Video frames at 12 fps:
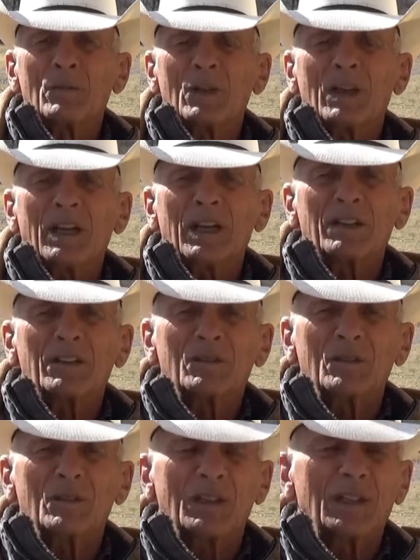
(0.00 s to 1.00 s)

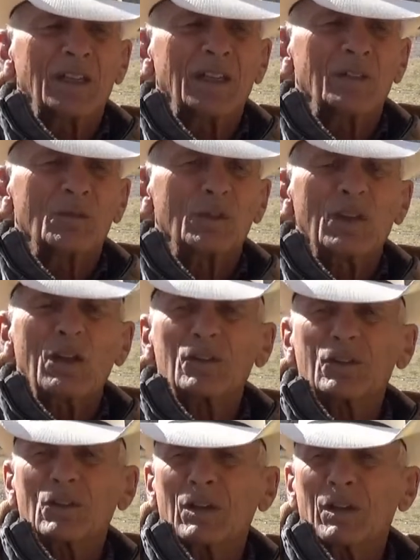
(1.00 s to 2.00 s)
And and we
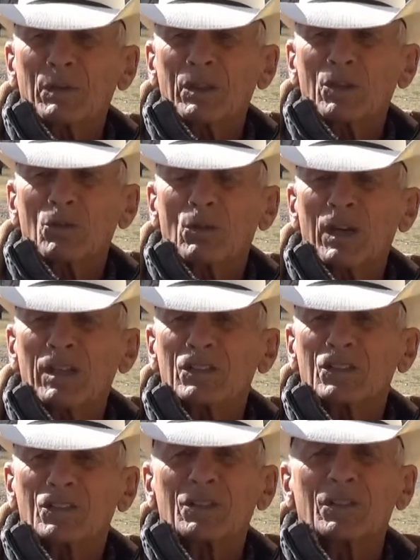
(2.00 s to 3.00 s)
also, I mean, the
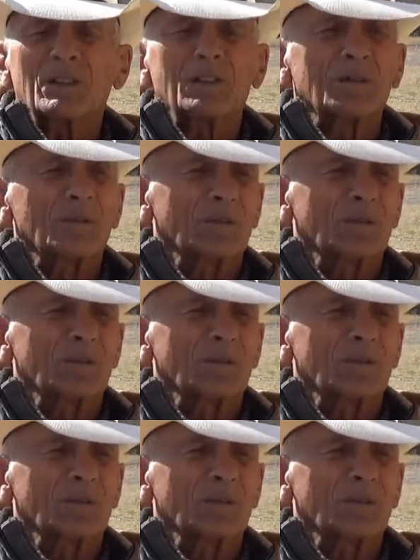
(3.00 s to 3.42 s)
rakes, the